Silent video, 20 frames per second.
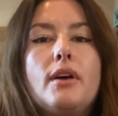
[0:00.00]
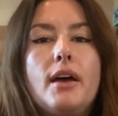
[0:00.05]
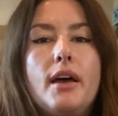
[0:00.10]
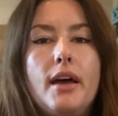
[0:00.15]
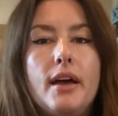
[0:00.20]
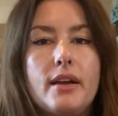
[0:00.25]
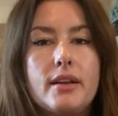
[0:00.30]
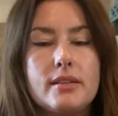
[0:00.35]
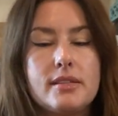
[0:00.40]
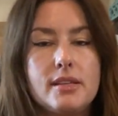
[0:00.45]

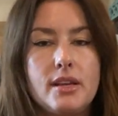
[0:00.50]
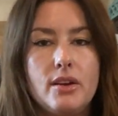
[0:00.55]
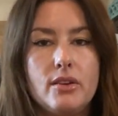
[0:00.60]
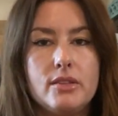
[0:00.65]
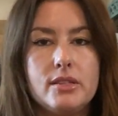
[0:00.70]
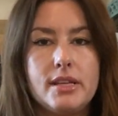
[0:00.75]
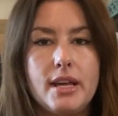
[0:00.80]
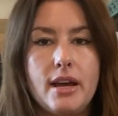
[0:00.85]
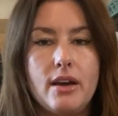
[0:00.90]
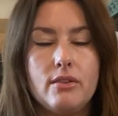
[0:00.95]
Exhale,
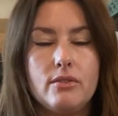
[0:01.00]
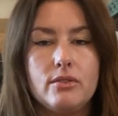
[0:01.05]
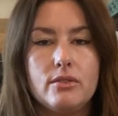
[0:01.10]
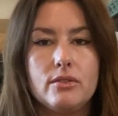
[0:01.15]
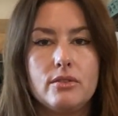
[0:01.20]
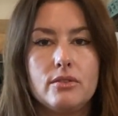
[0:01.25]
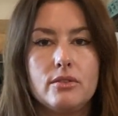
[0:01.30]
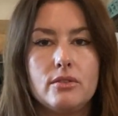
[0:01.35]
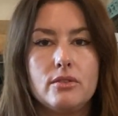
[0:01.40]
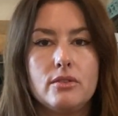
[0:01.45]
down.
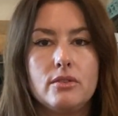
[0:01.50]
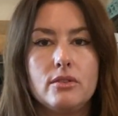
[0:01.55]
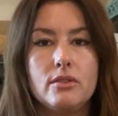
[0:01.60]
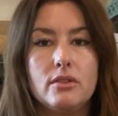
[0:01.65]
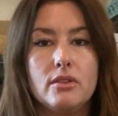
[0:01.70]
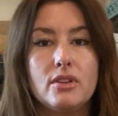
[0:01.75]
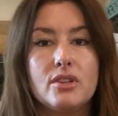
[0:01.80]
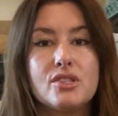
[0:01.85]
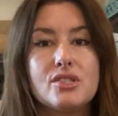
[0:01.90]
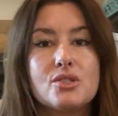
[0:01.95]

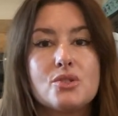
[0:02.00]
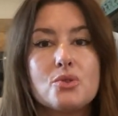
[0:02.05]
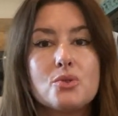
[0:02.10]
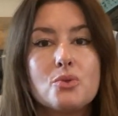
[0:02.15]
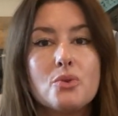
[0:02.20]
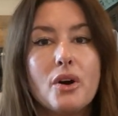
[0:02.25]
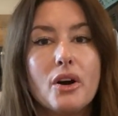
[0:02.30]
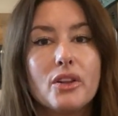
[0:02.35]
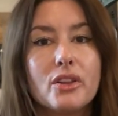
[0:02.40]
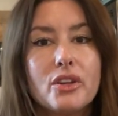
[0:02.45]
Let's
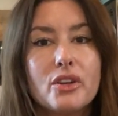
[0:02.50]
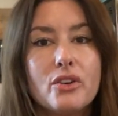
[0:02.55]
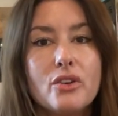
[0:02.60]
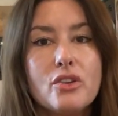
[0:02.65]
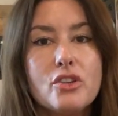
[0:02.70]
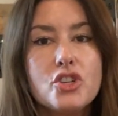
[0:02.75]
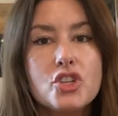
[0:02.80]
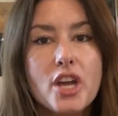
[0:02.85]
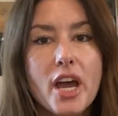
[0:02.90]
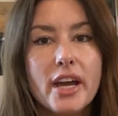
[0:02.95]
do a
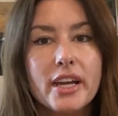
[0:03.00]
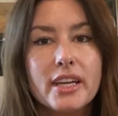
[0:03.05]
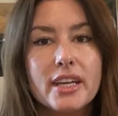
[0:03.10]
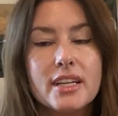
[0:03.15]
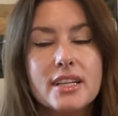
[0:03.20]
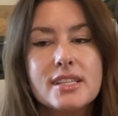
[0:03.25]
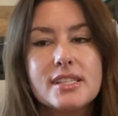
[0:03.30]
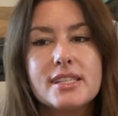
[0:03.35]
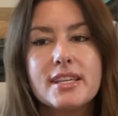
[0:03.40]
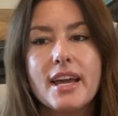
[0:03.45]
little
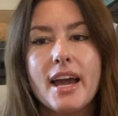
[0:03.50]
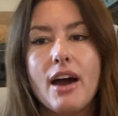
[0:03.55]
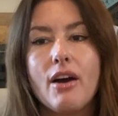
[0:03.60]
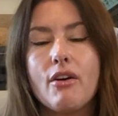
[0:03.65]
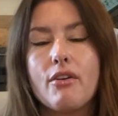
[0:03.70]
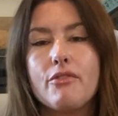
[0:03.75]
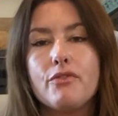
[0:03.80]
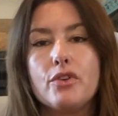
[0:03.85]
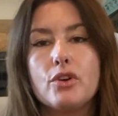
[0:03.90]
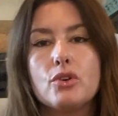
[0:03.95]
check-in to see how
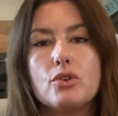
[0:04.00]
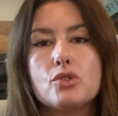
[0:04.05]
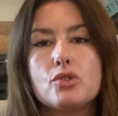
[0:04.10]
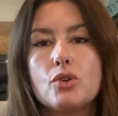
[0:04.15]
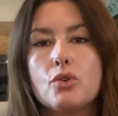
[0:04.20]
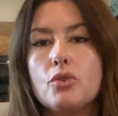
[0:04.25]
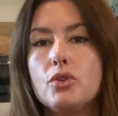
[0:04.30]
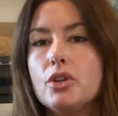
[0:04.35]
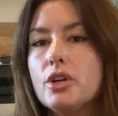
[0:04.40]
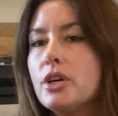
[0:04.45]
it feels.
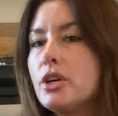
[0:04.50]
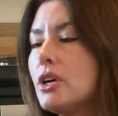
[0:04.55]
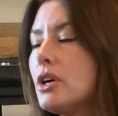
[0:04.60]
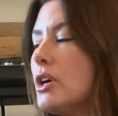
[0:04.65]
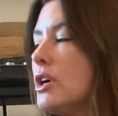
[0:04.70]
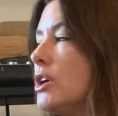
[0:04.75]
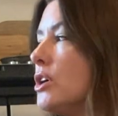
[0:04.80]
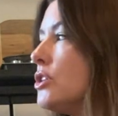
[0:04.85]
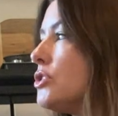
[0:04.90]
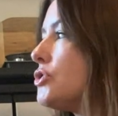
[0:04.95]
So look
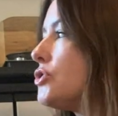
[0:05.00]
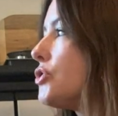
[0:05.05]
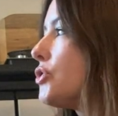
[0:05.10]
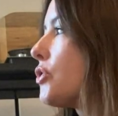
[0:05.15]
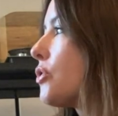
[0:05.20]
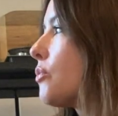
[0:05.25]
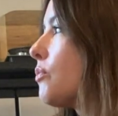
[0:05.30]
to your